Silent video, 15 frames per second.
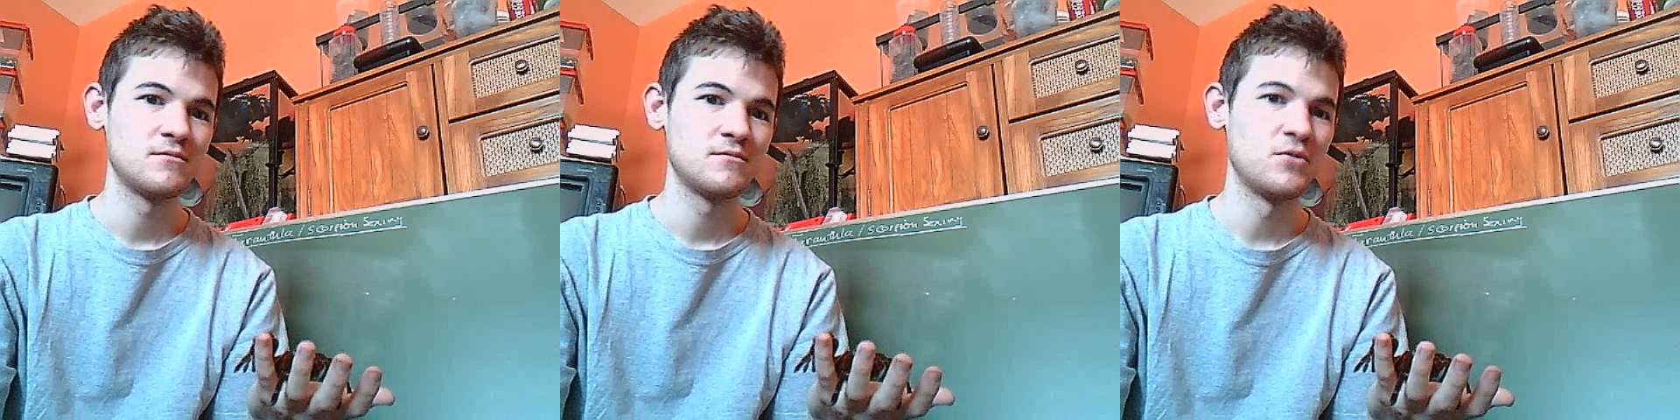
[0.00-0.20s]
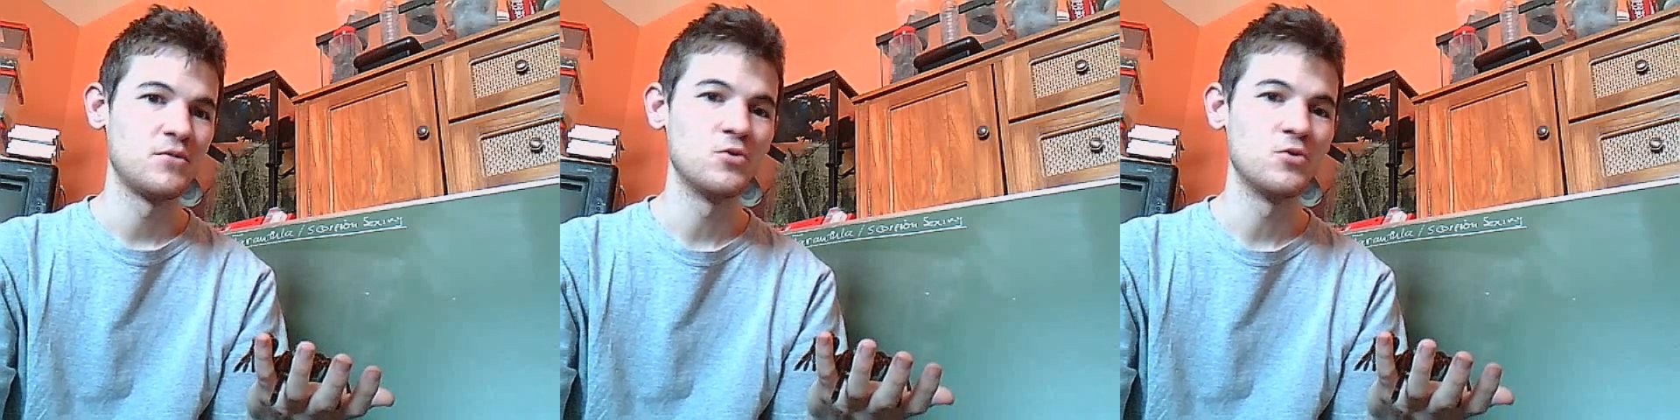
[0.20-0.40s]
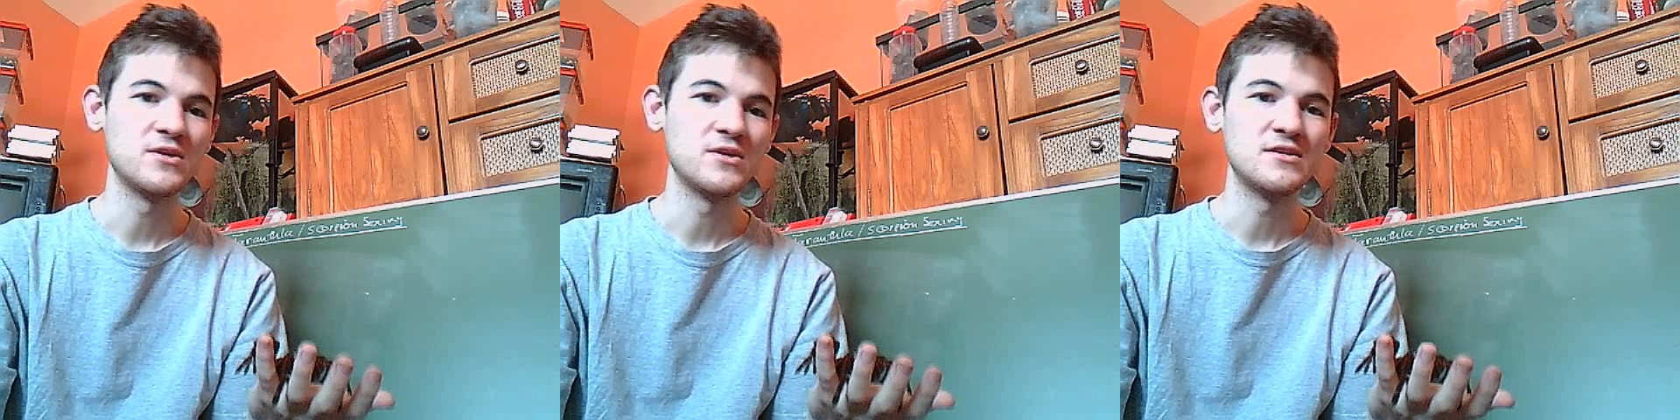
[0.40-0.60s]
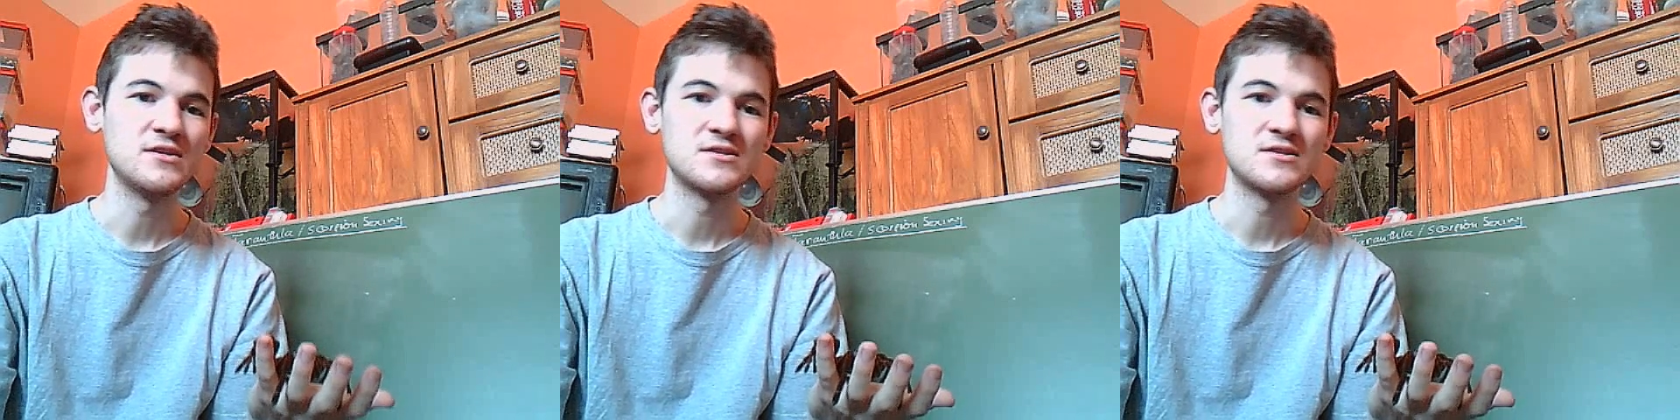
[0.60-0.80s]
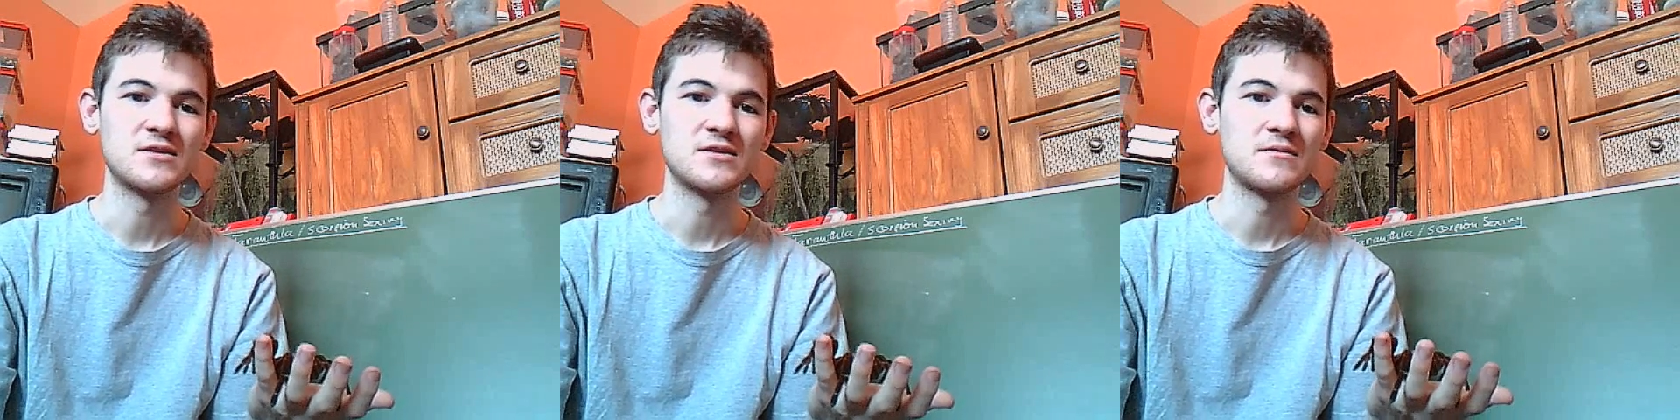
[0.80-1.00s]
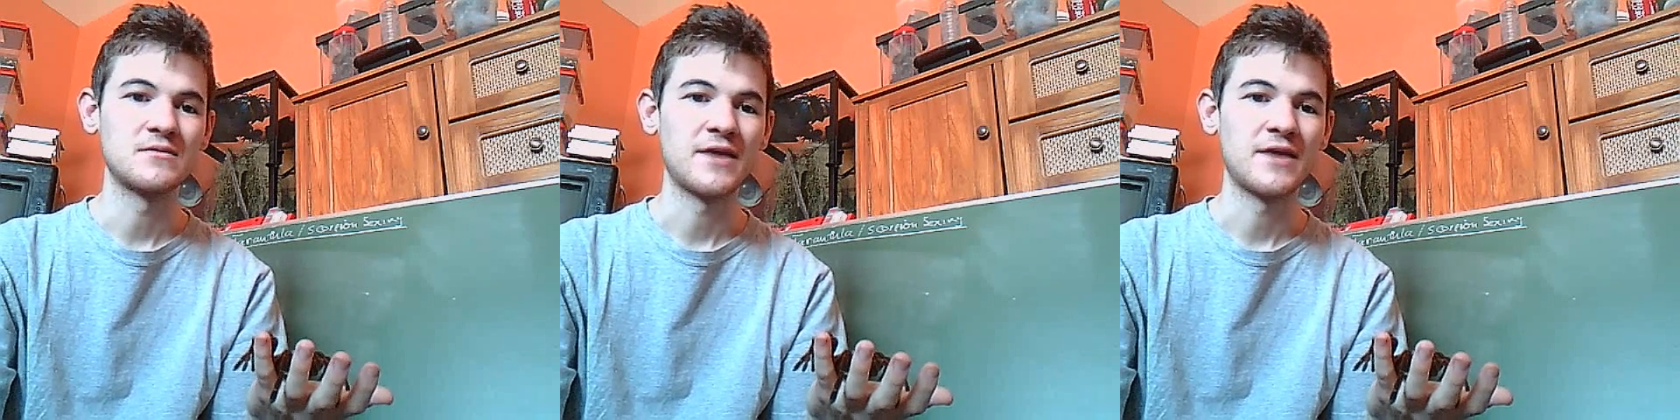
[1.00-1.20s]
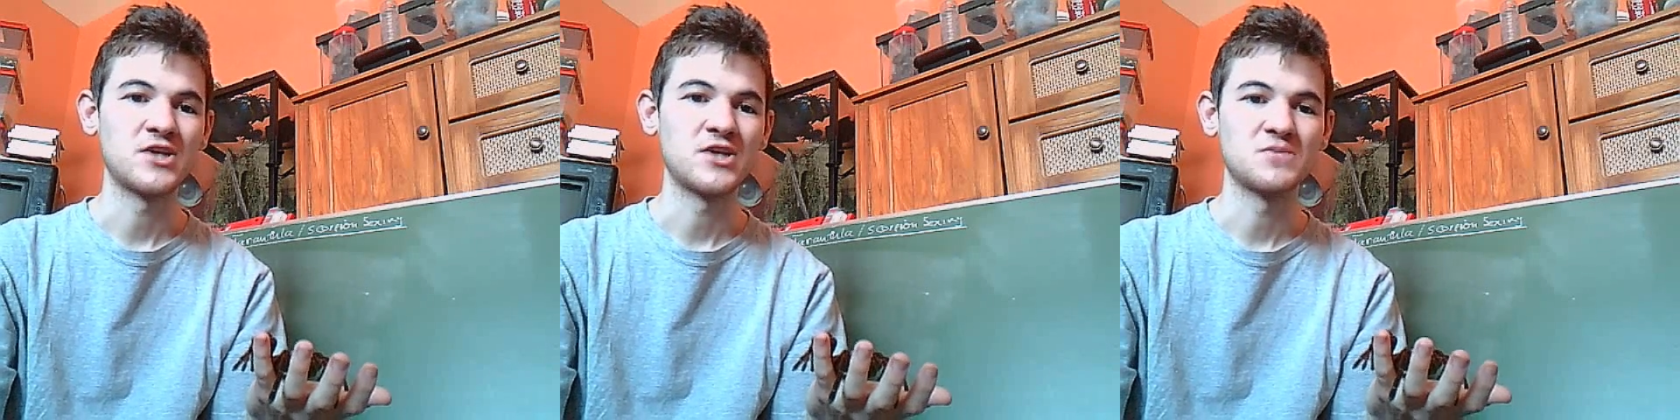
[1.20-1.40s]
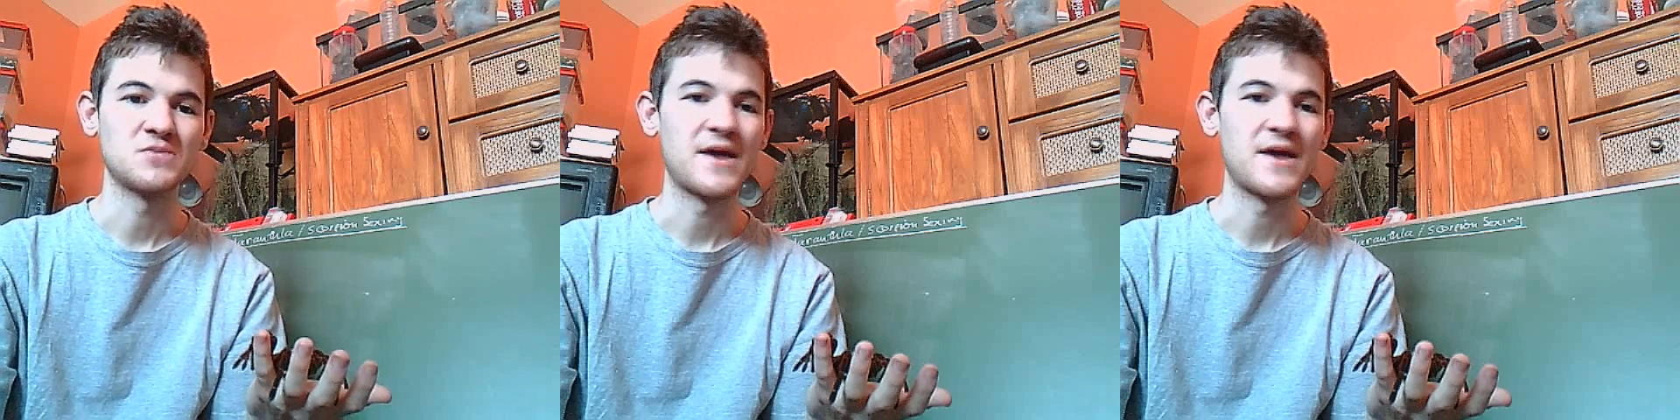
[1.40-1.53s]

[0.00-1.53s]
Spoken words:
pokies and H.